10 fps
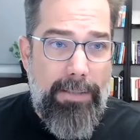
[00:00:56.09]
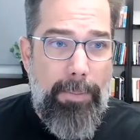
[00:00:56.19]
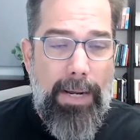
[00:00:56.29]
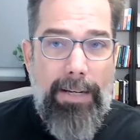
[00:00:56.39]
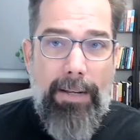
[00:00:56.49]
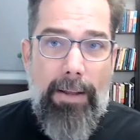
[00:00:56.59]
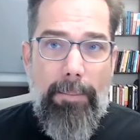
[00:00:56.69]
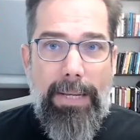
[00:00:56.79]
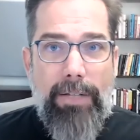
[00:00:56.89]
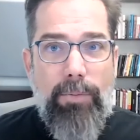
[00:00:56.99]
spot
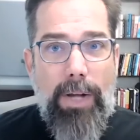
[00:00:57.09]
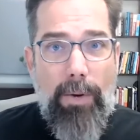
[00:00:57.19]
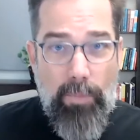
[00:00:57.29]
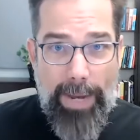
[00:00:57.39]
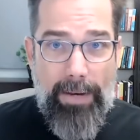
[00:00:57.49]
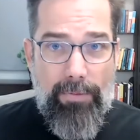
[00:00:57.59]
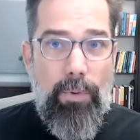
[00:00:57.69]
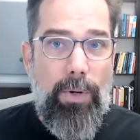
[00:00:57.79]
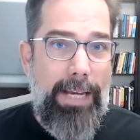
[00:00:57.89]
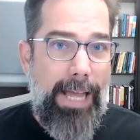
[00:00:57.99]
because we're not ready
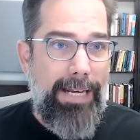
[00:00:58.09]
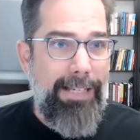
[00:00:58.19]
for it yet.